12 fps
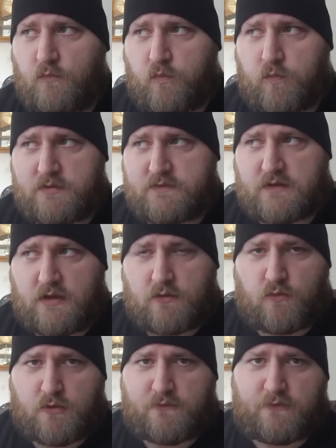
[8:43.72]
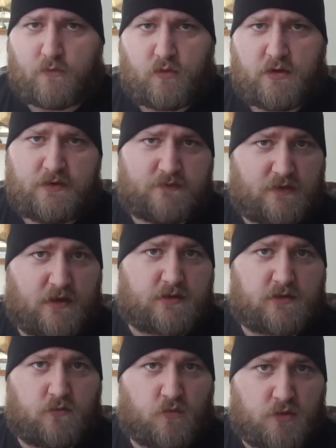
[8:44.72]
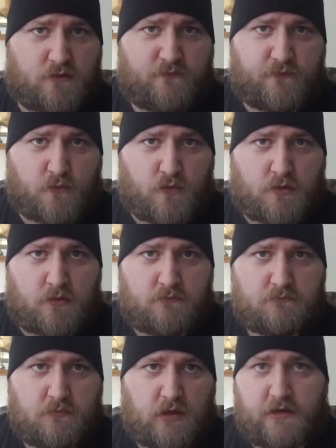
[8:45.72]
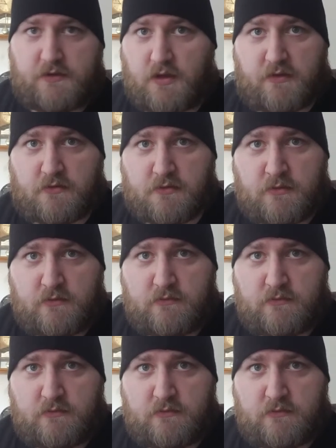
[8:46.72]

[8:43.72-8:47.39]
What's going to work for one is not going to work for another.